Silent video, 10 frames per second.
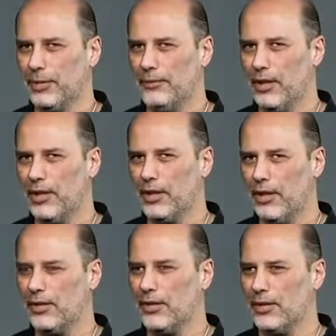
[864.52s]
But very
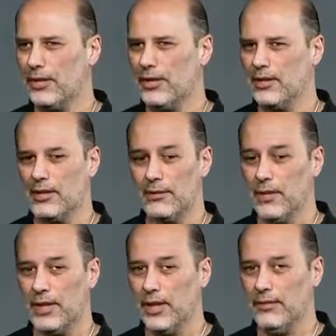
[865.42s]
conscious that this is a
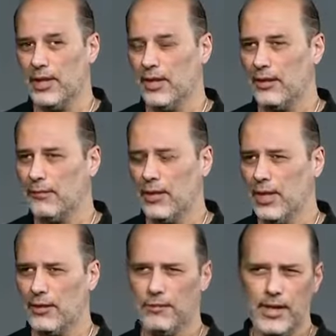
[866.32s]
very living and
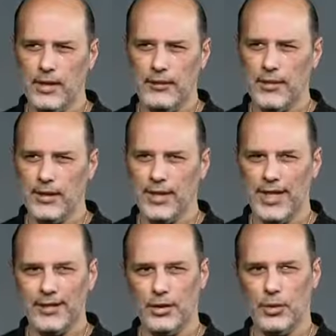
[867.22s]
real and vital thing that
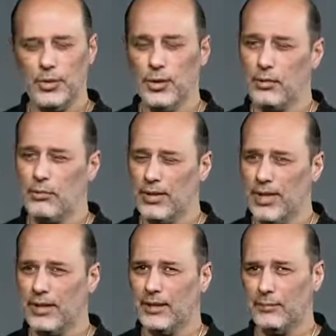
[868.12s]
has to do with your
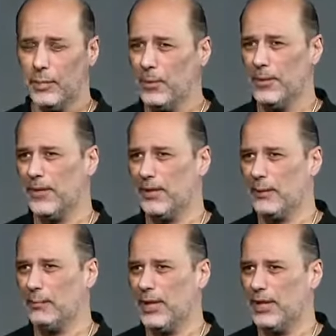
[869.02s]
real purpose on
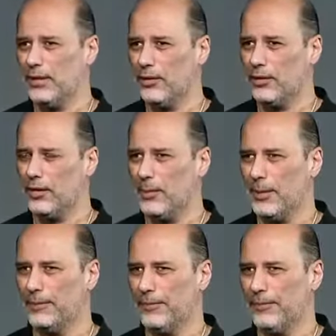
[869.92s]
this planet, your
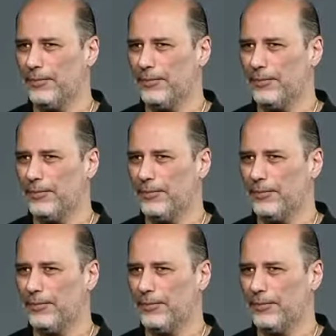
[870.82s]
dharma.